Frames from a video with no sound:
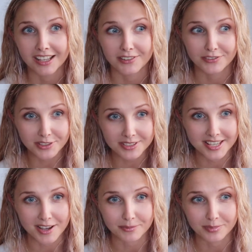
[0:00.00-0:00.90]
For
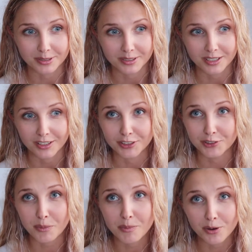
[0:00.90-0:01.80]
example,
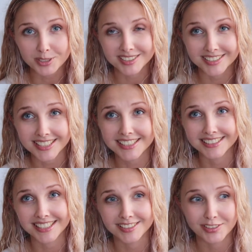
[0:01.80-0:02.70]
your boss
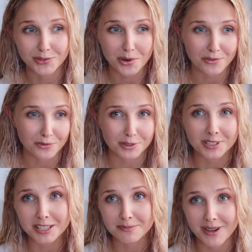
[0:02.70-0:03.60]
thinks that you are
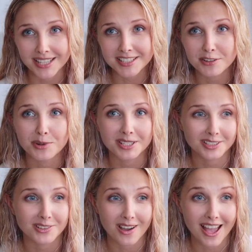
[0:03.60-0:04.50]
working better
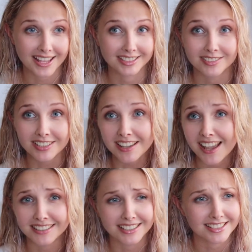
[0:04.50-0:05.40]
when you are angry
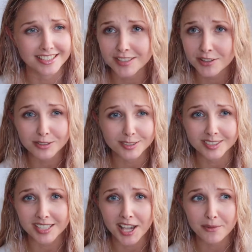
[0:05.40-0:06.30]
and he teases you all
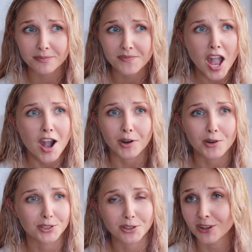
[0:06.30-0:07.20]
the time,
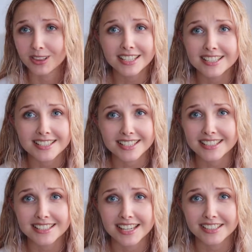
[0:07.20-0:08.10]
or your colleagues
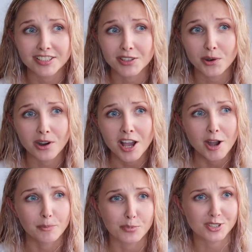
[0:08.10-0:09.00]
think that your
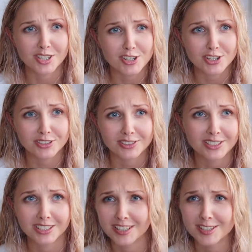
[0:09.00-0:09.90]

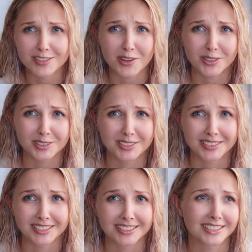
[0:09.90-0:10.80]
position is not
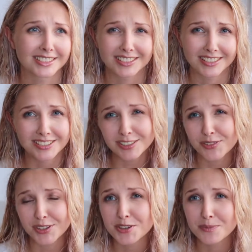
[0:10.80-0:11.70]
good
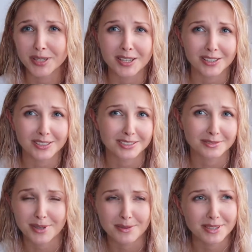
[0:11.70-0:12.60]
for you
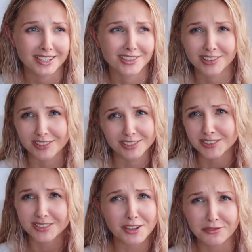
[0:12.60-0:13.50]
because maybe you're not
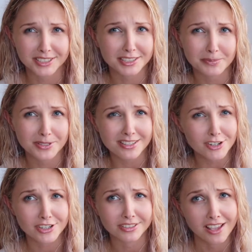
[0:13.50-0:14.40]
good enough for this
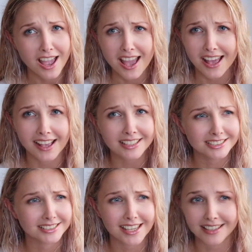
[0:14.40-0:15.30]
position,
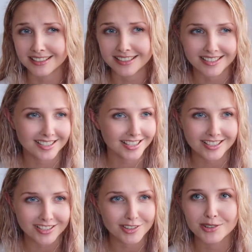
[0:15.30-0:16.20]
and they
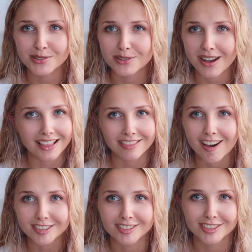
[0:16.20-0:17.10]
tease you a
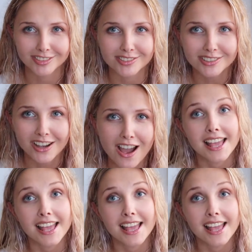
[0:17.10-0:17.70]
lot too.